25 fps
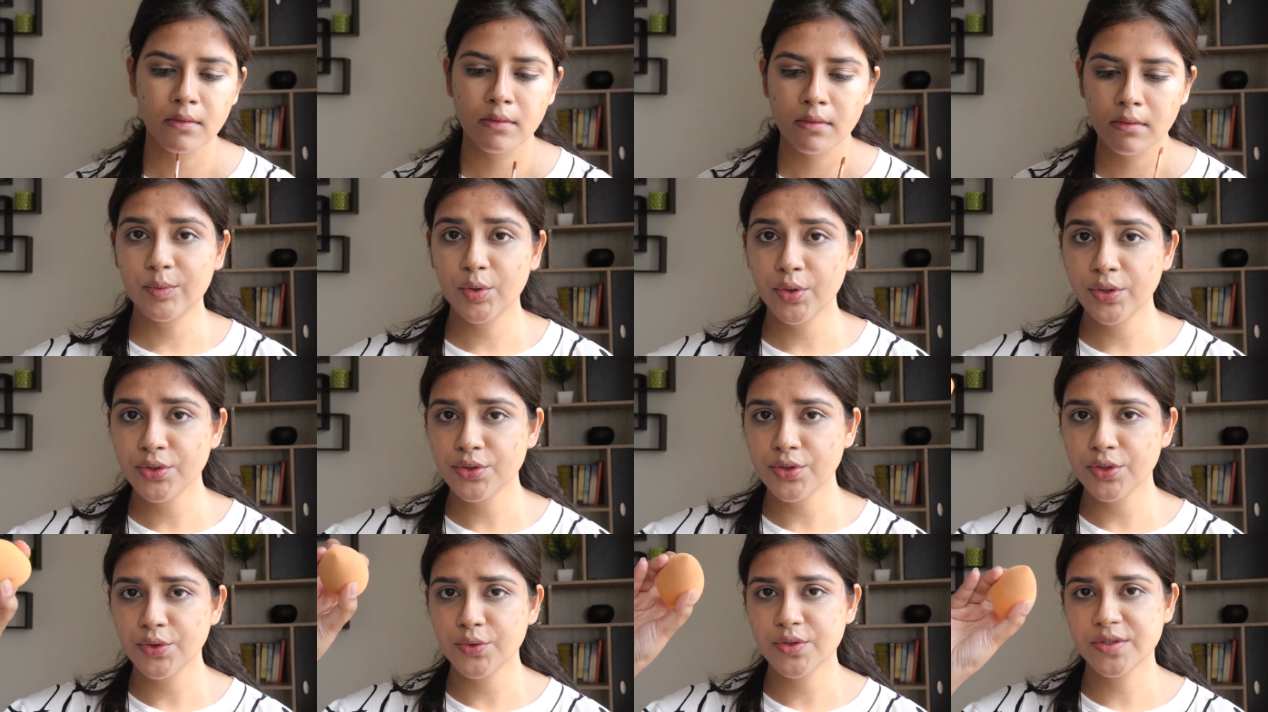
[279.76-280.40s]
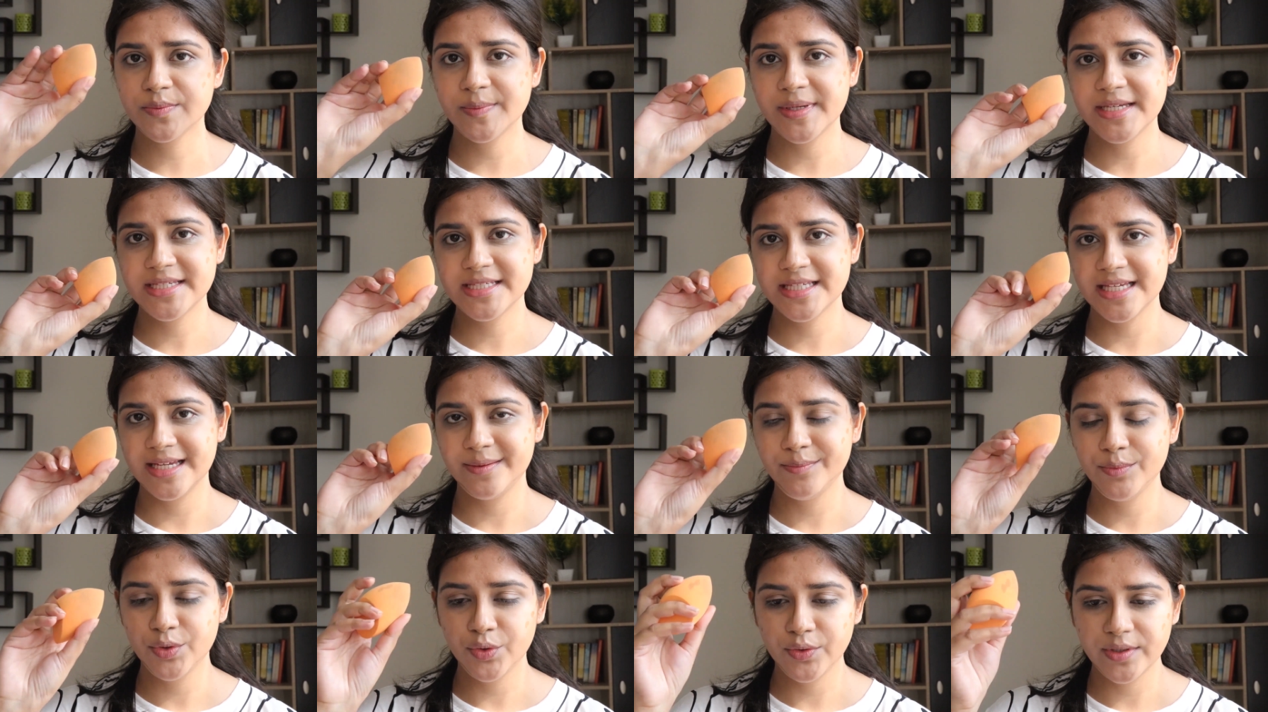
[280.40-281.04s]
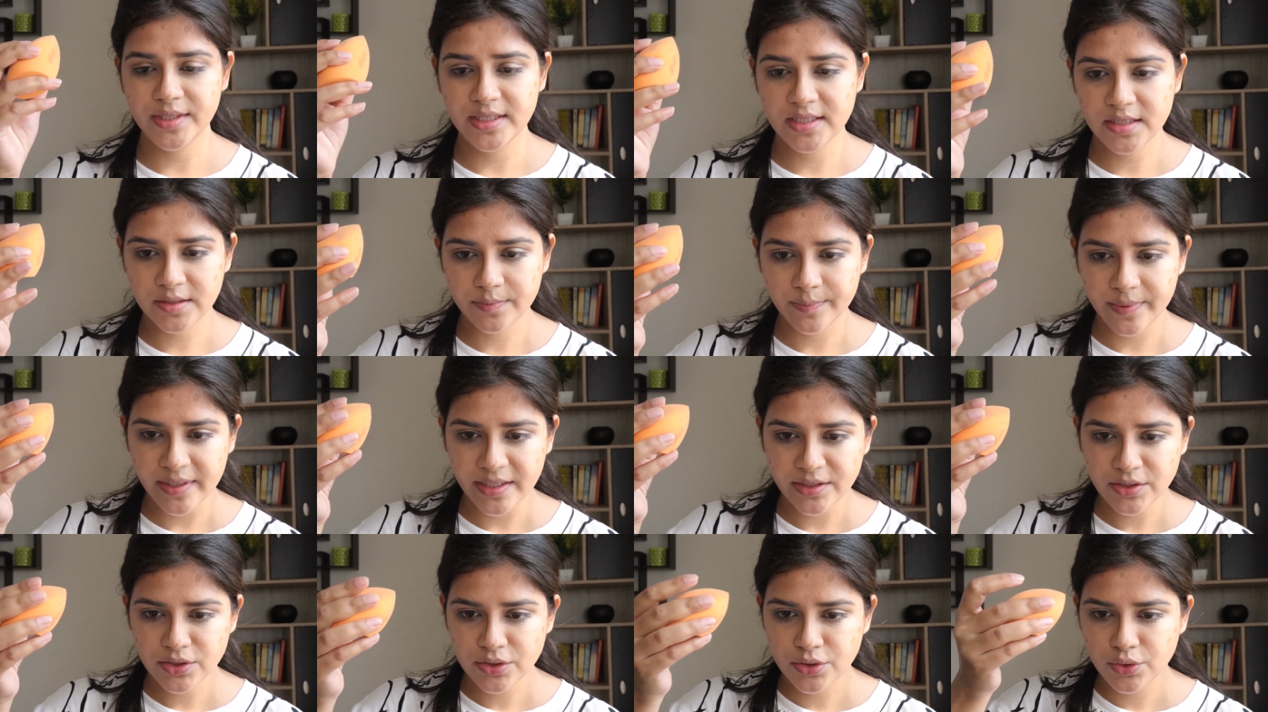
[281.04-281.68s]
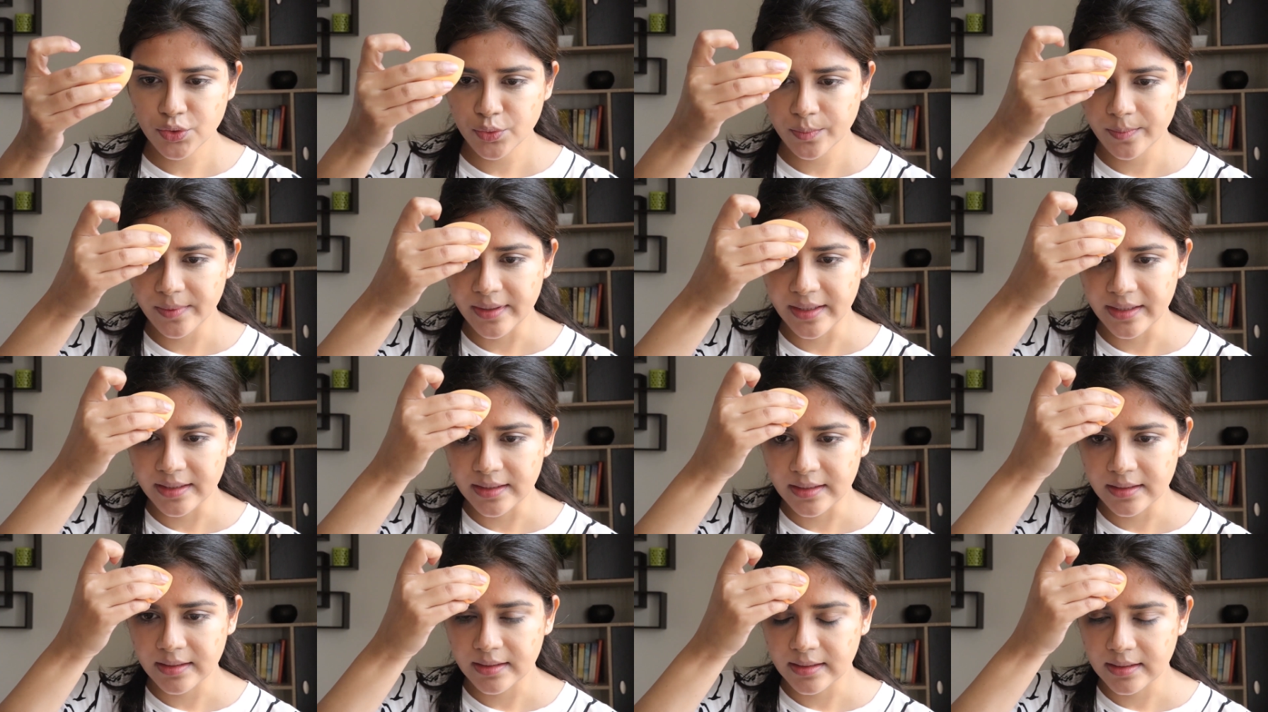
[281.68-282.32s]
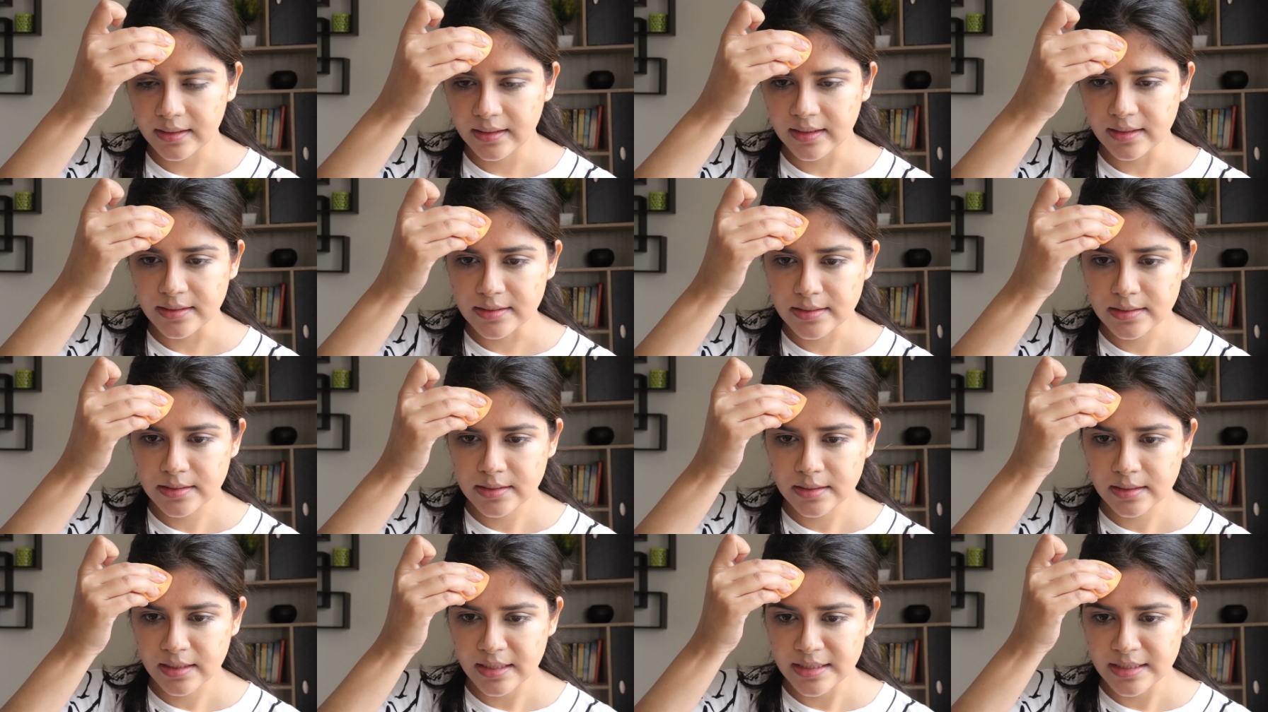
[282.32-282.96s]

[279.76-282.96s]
I'm going to use my same sponge to get this